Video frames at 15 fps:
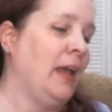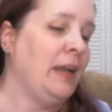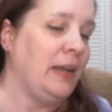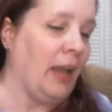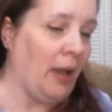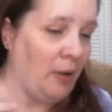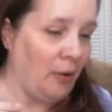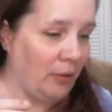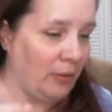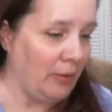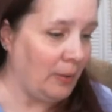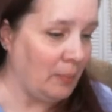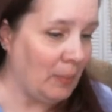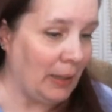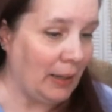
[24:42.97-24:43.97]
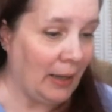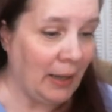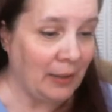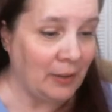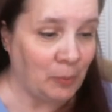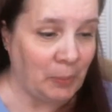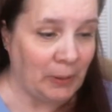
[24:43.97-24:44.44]
Now, then my
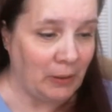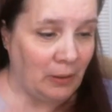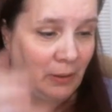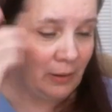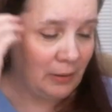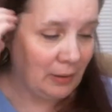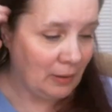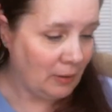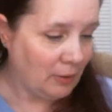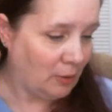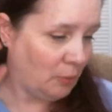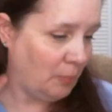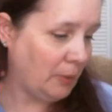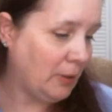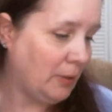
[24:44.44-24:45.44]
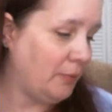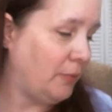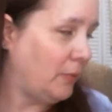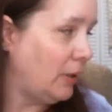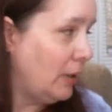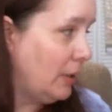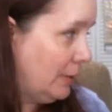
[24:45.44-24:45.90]
husband did a little bit of
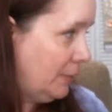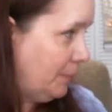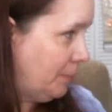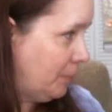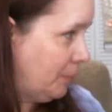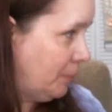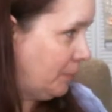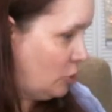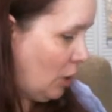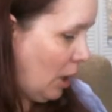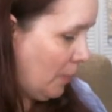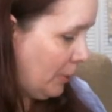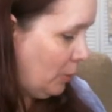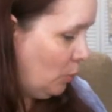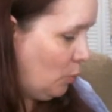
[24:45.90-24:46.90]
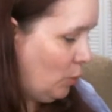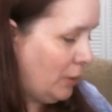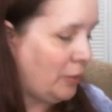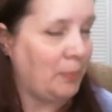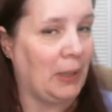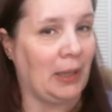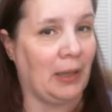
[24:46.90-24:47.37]
shopping
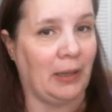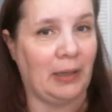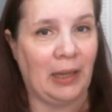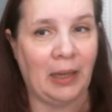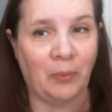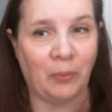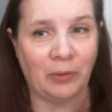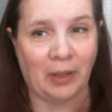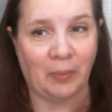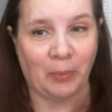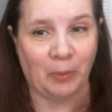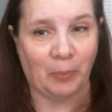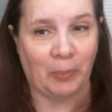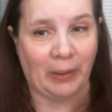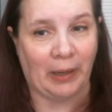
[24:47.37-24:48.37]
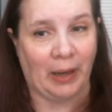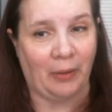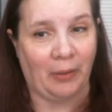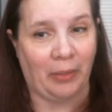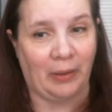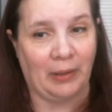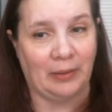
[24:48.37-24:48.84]
with me, and he was able to pick
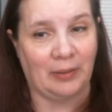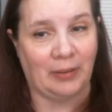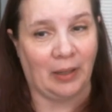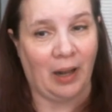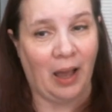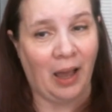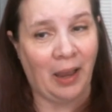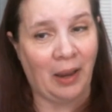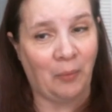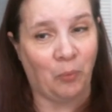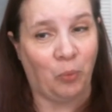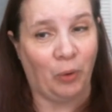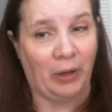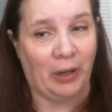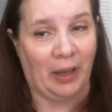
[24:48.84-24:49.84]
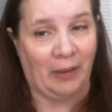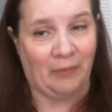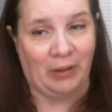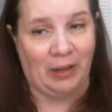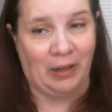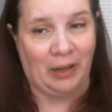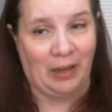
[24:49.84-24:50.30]
out things that I would have
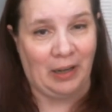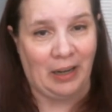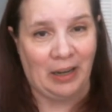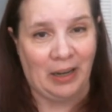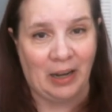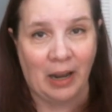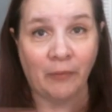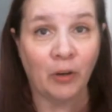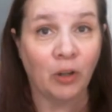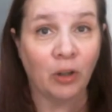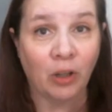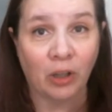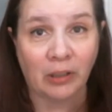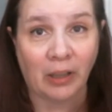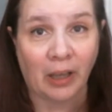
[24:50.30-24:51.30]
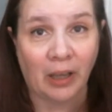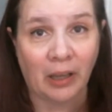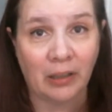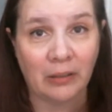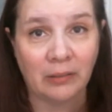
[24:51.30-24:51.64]
never looked at.